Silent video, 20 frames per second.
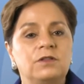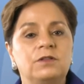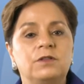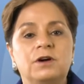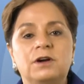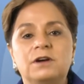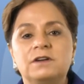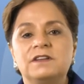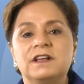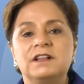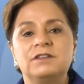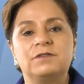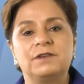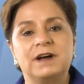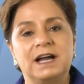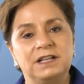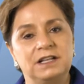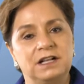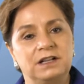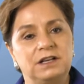Third and
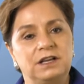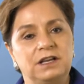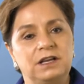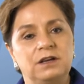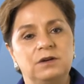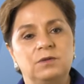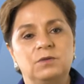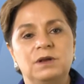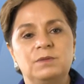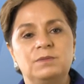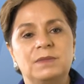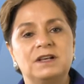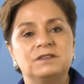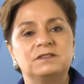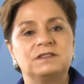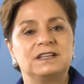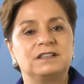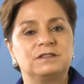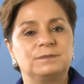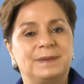finally, we
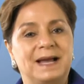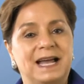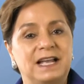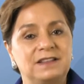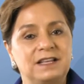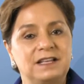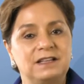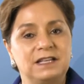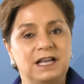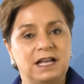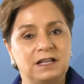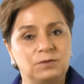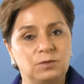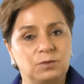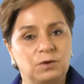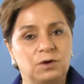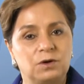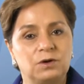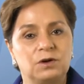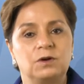must expand the
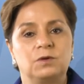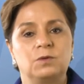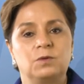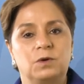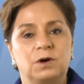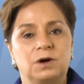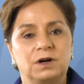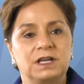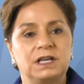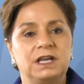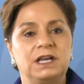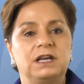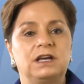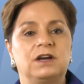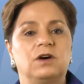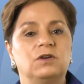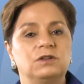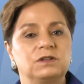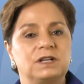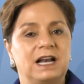network
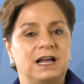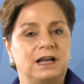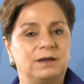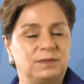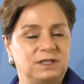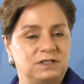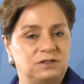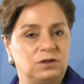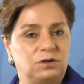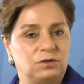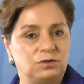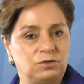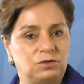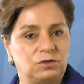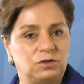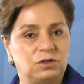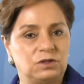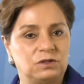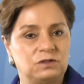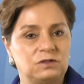working on climate
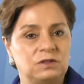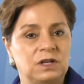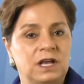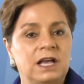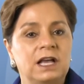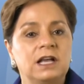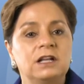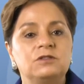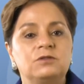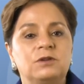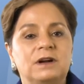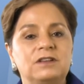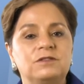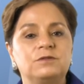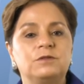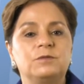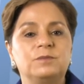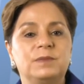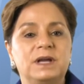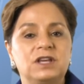solutions.
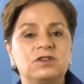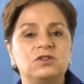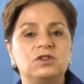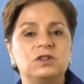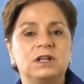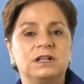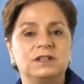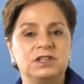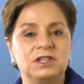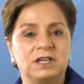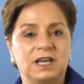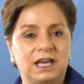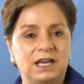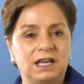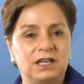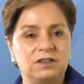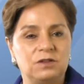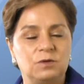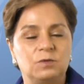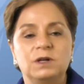Transformational
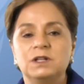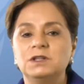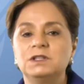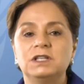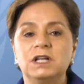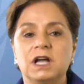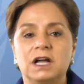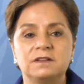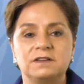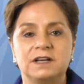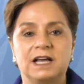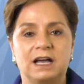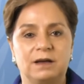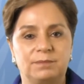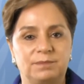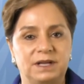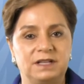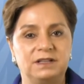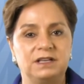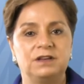change will not
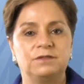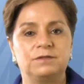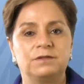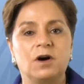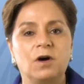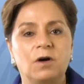happen if